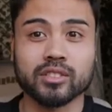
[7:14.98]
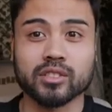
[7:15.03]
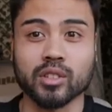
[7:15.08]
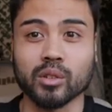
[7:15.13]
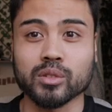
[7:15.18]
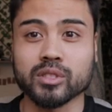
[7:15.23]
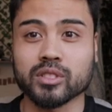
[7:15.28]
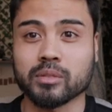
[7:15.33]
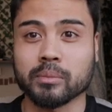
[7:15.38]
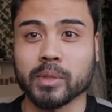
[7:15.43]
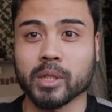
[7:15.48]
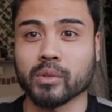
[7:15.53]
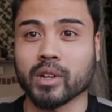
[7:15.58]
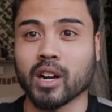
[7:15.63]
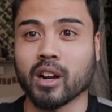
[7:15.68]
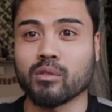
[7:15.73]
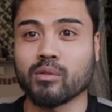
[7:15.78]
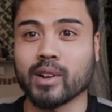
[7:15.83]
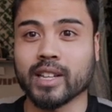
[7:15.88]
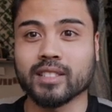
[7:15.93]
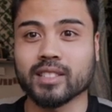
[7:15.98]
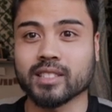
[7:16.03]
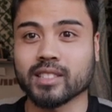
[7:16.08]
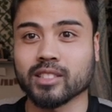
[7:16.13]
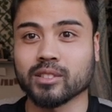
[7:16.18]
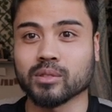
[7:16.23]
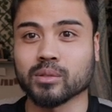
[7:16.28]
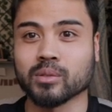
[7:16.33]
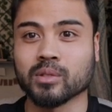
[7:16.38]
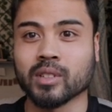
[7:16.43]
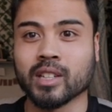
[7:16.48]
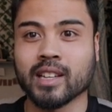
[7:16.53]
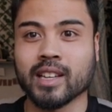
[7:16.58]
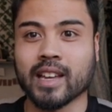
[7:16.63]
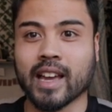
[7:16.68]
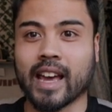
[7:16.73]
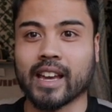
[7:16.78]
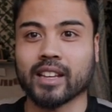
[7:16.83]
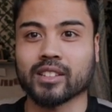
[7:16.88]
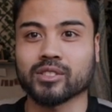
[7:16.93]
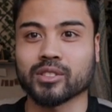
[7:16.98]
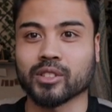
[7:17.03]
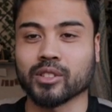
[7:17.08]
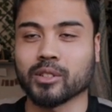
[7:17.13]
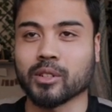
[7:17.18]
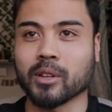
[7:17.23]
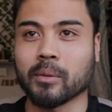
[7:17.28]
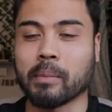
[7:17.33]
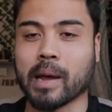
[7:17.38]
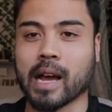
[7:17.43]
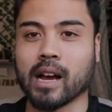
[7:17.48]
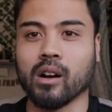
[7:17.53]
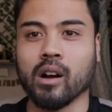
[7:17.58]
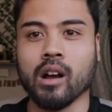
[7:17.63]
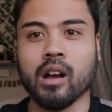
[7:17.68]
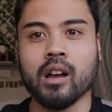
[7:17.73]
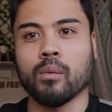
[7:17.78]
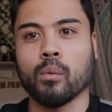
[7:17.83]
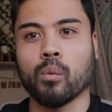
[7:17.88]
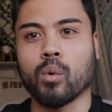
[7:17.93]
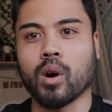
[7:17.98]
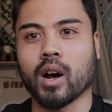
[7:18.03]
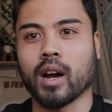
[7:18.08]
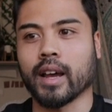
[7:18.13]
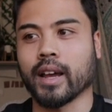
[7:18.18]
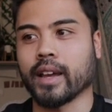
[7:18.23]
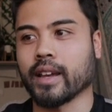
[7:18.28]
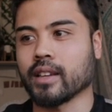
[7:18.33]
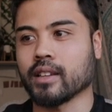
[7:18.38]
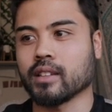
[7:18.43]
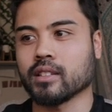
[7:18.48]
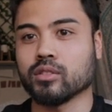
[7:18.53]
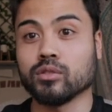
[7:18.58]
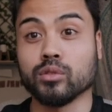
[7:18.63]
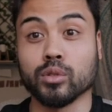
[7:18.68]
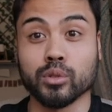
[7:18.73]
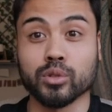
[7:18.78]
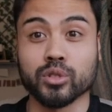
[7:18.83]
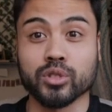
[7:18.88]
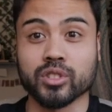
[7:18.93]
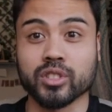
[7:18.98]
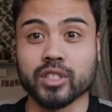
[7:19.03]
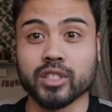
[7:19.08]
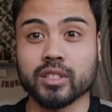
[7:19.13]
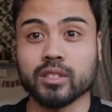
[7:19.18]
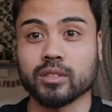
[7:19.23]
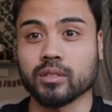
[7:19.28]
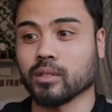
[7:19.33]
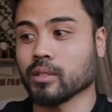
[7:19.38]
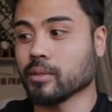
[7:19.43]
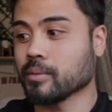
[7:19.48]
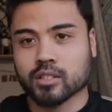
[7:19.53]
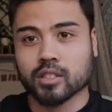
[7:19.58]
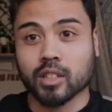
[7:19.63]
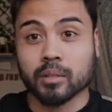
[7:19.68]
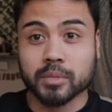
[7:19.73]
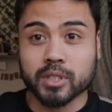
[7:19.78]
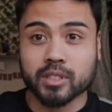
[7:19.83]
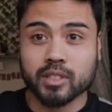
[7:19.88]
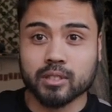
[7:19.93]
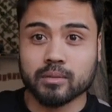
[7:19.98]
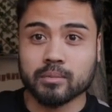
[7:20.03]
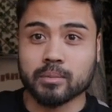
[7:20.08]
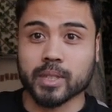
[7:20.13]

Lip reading: sold it to me when I read this little excerpt about why do Jiu-Jitsu. So I'm just going to